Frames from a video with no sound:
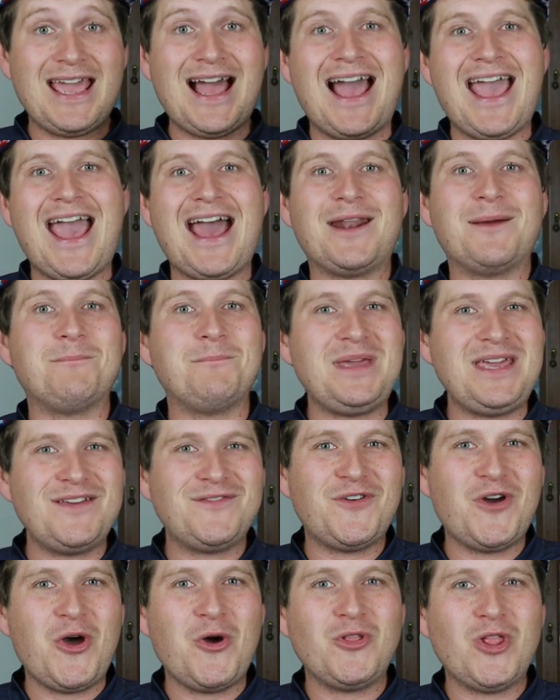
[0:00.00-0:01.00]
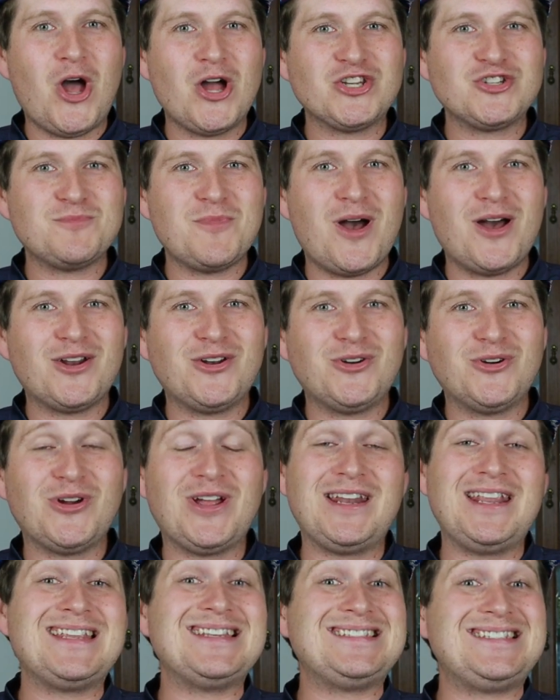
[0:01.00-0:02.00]
I had a Mevo launch monitor
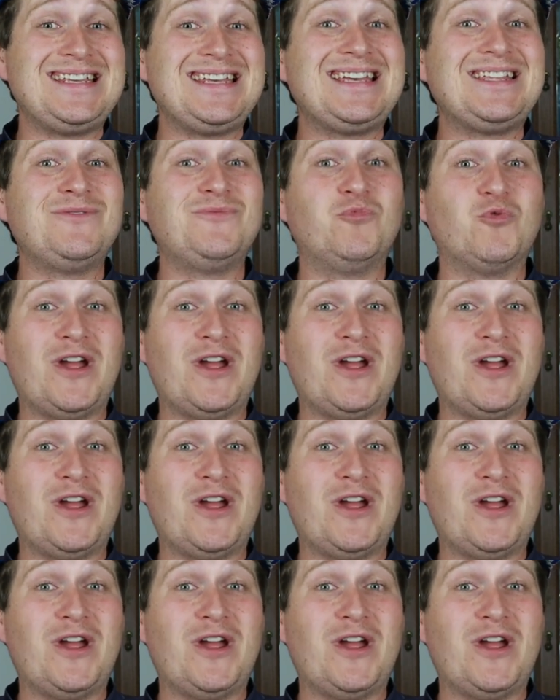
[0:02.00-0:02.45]
and it did